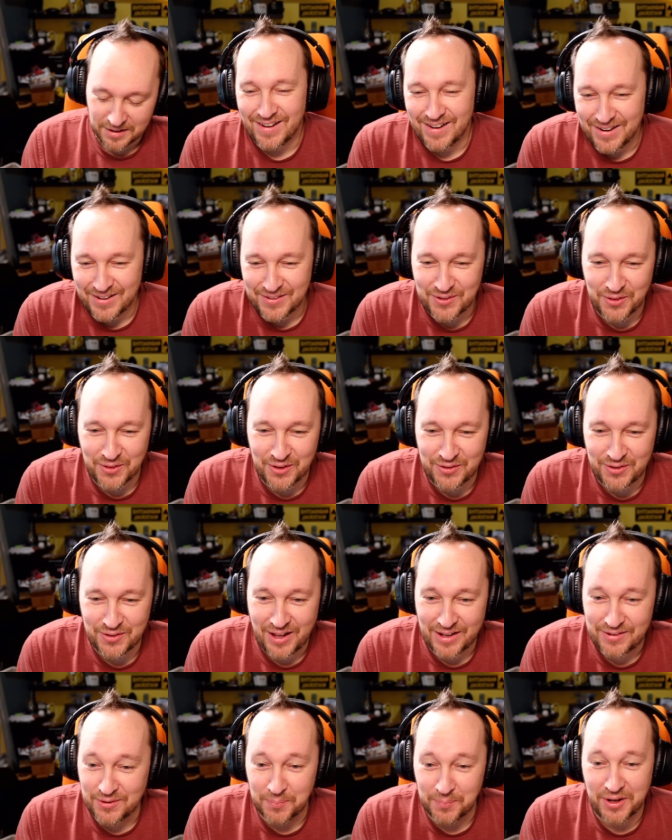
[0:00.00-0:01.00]
So that's
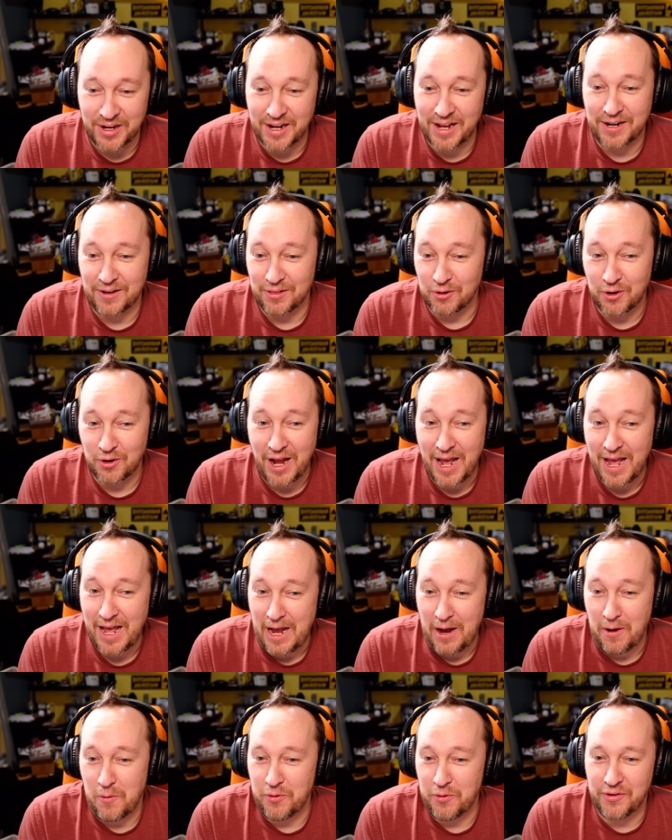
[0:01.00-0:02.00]
something I had to learn
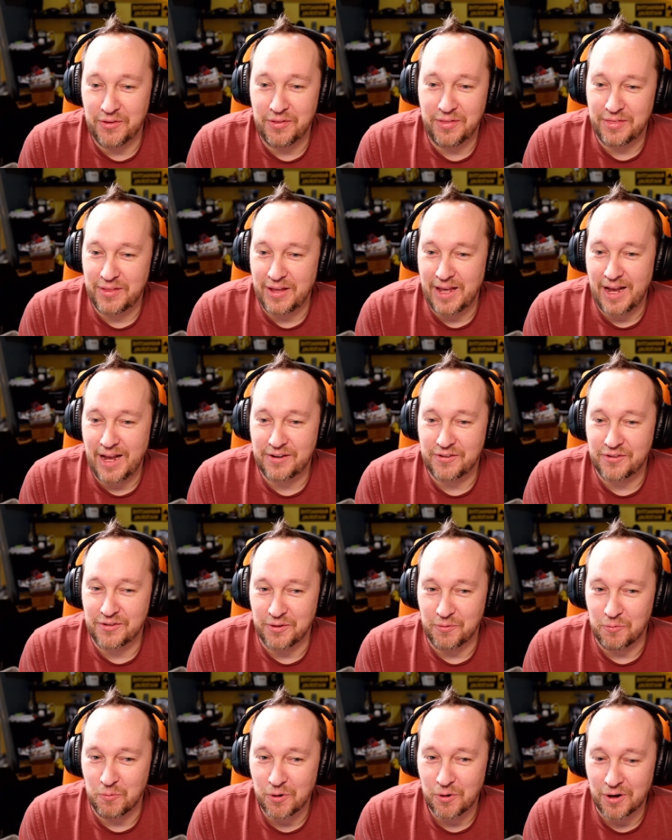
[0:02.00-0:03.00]
how they actually
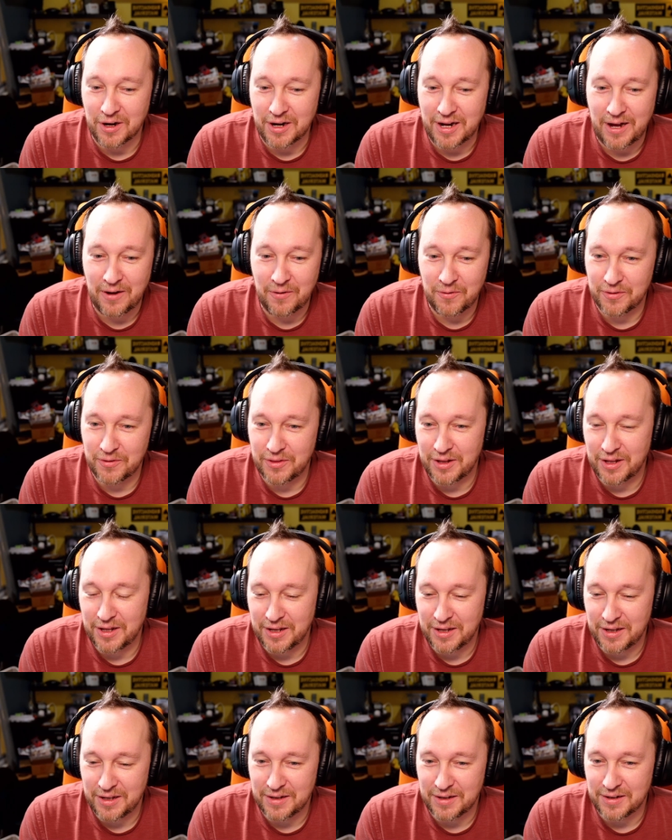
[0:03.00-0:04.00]
work, how
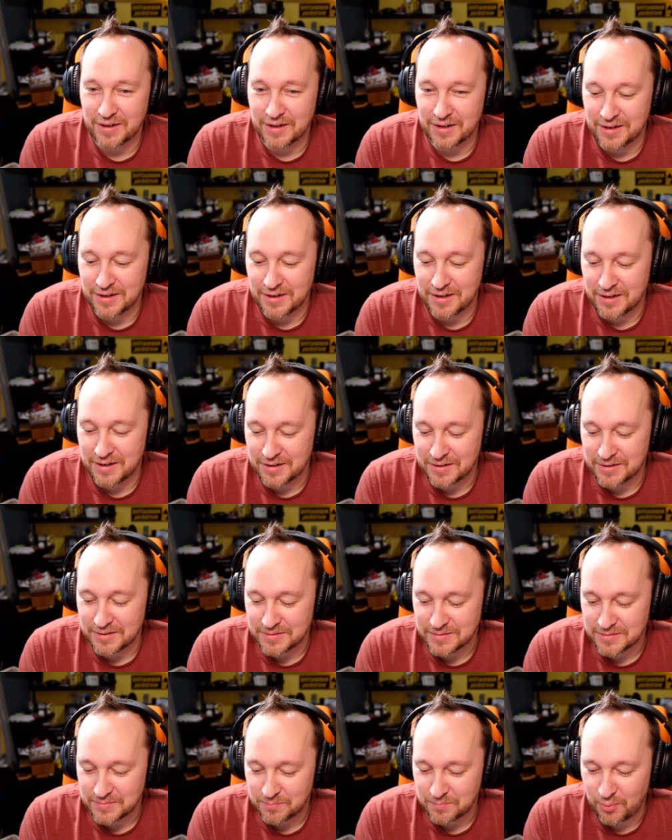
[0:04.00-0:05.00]
they
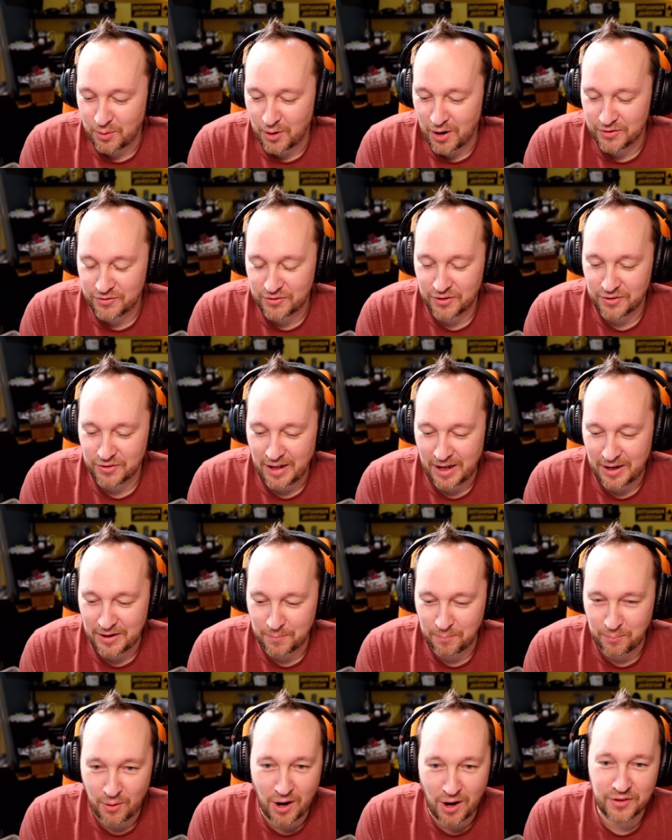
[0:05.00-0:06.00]
process
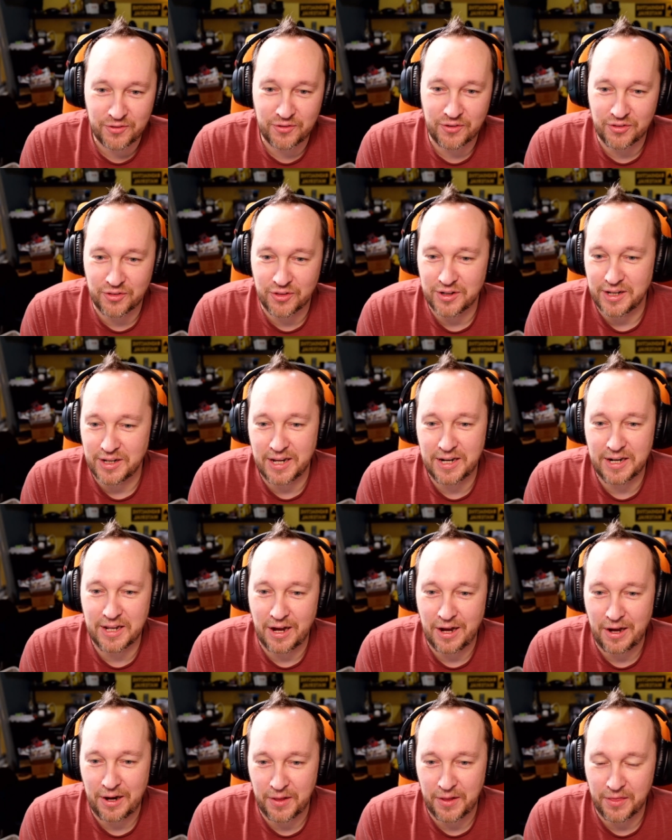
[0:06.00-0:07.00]
the data
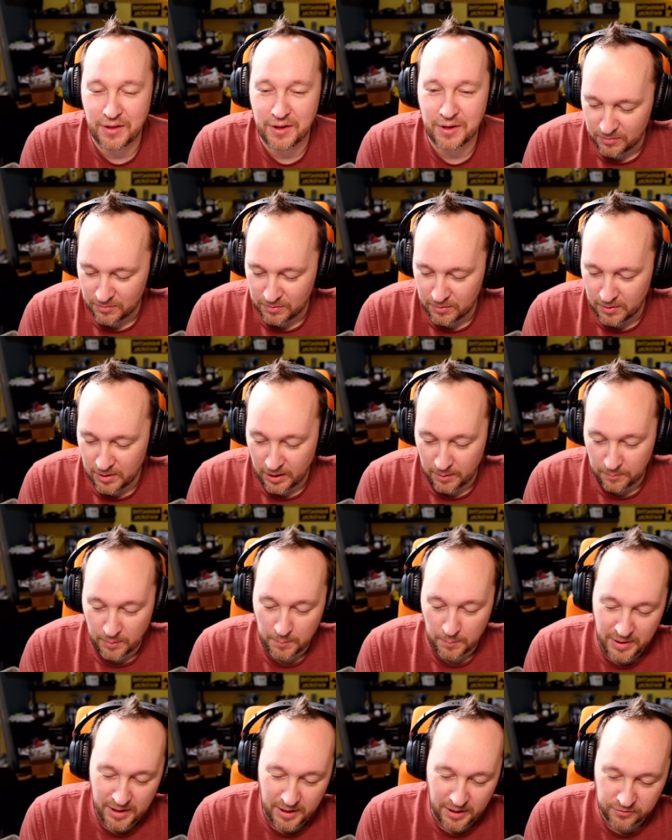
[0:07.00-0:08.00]
out of them. I'm
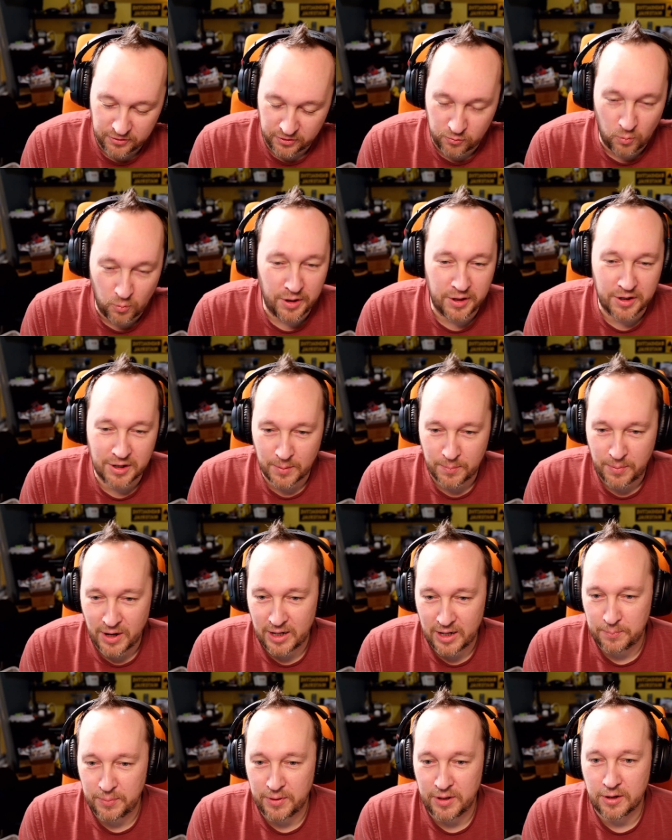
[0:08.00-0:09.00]
amazed it's running on a Pi
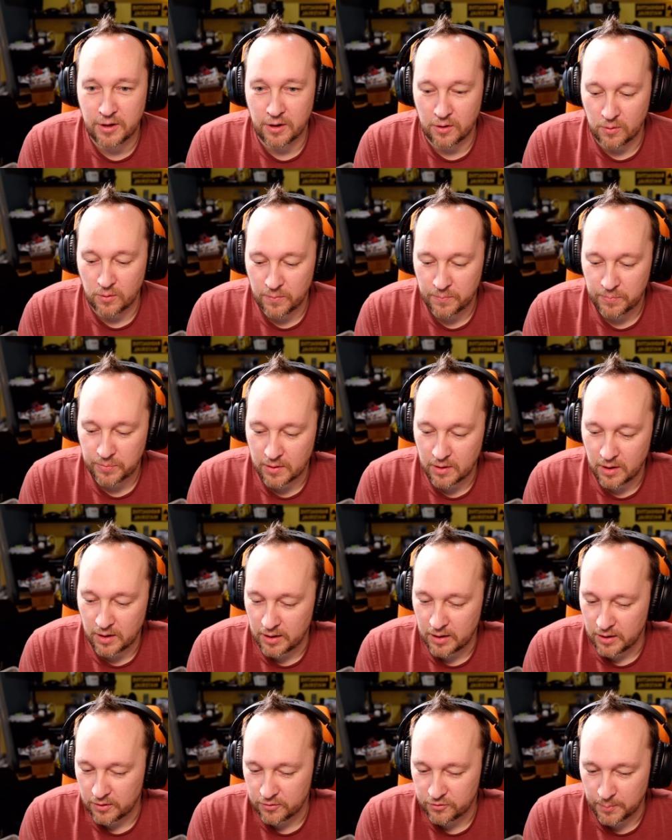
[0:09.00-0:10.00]
Pico.
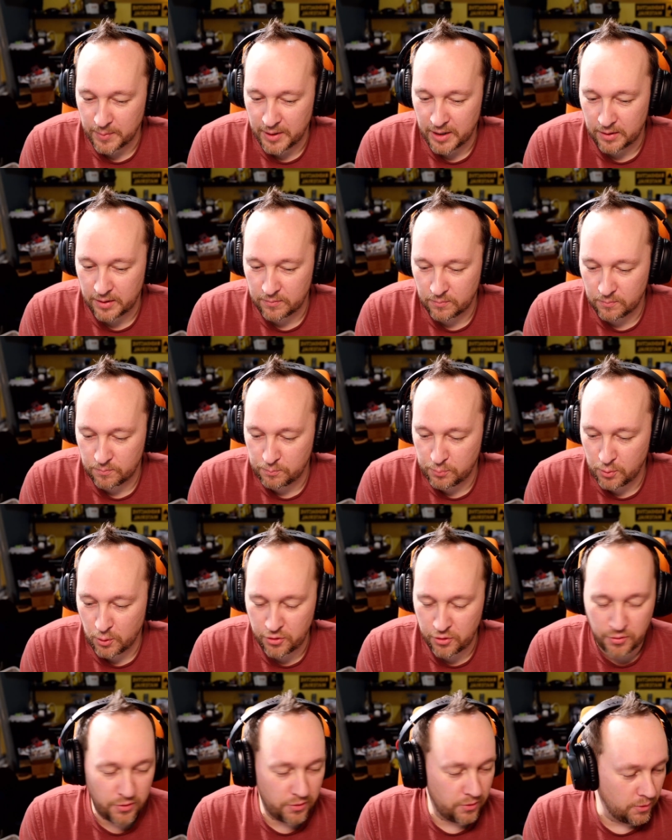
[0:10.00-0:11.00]
So both
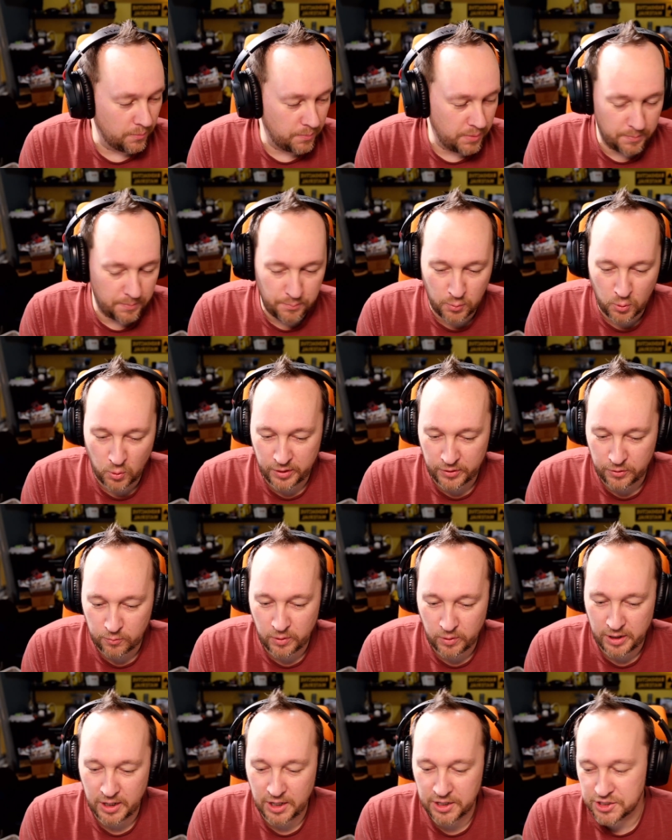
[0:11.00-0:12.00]
the Pip Boy and the
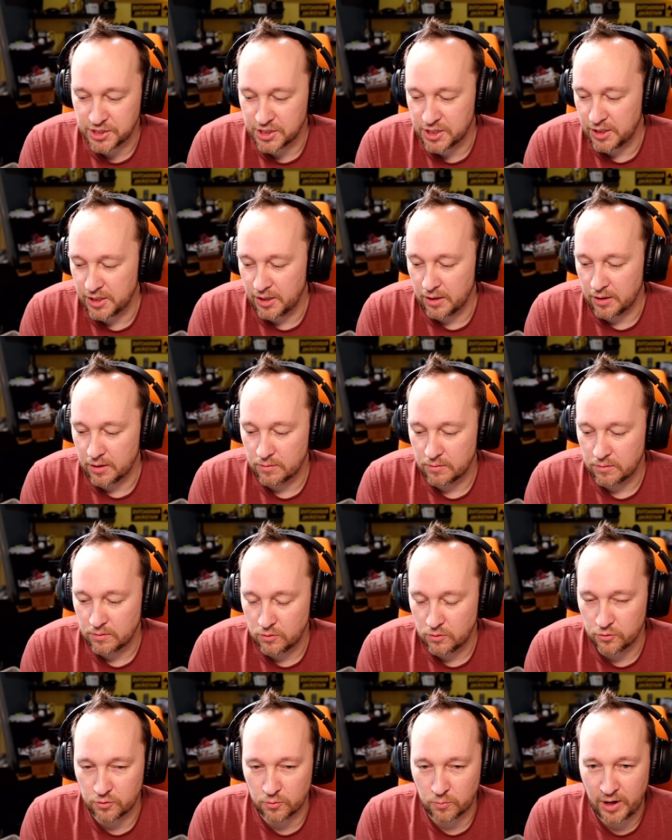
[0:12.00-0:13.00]
Radiation King use
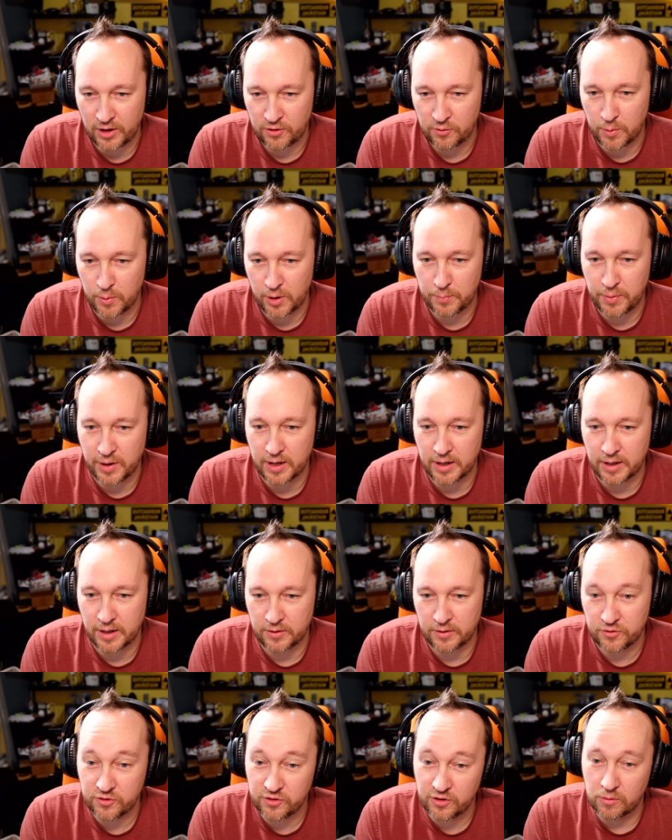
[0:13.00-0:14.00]
a Raspberry Pi
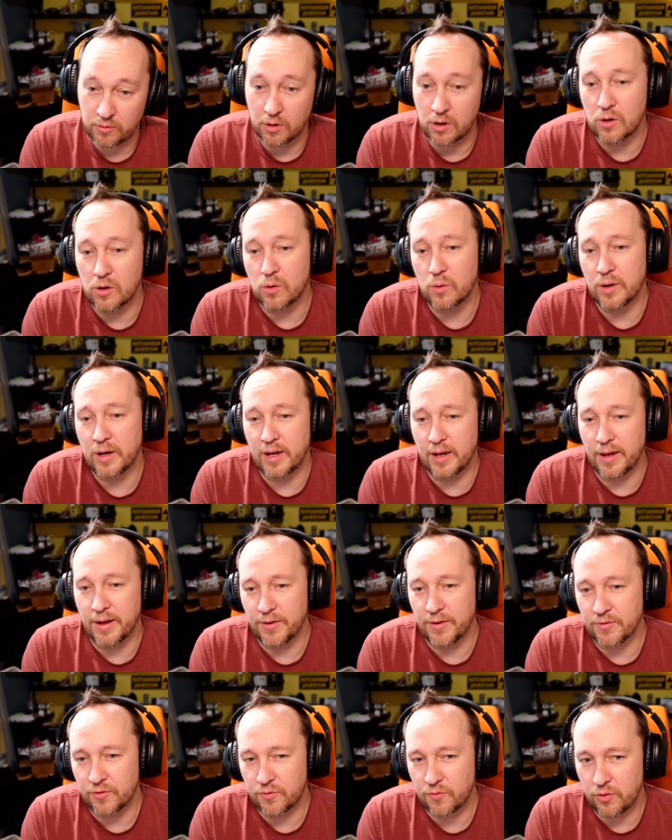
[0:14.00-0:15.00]
Zero
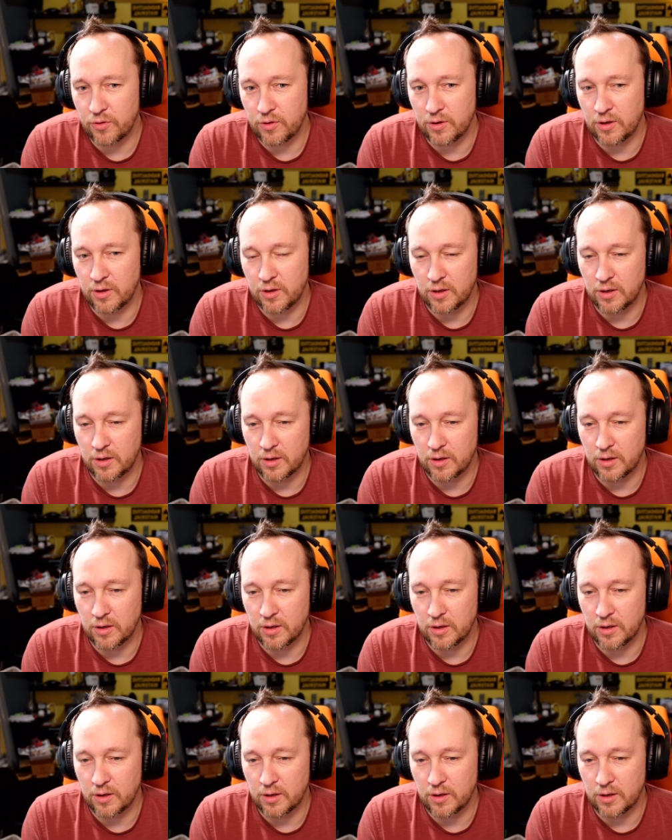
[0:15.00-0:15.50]
as the